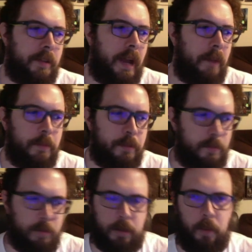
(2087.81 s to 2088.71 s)
and I was
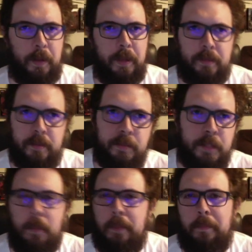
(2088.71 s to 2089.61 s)
just going in to
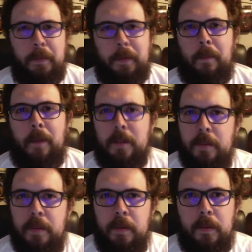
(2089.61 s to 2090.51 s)
see what they were
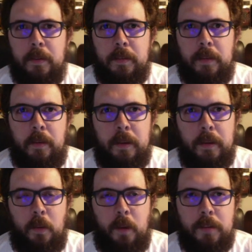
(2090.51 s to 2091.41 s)
watching, because I wanted
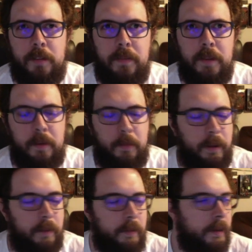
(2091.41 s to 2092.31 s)
to go watch TV or
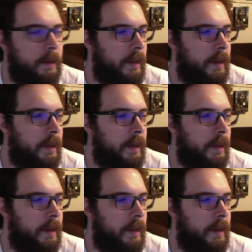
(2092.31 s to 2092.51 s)
whatever.